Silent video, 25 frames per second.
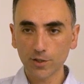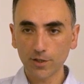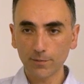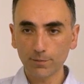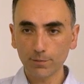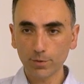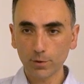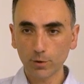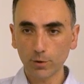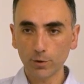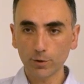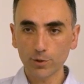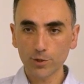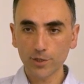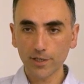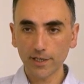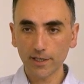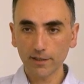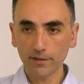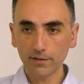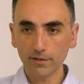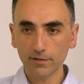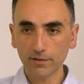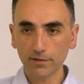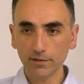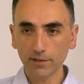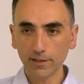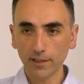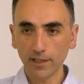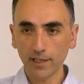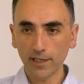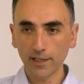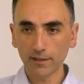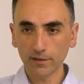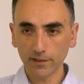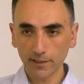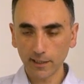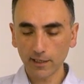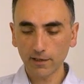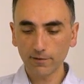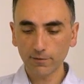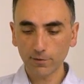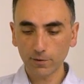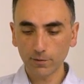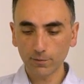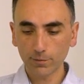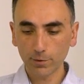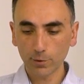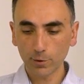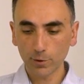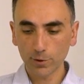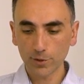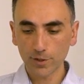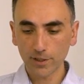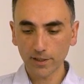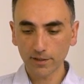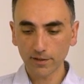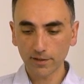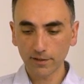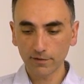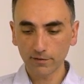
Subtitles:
project, Terraform project,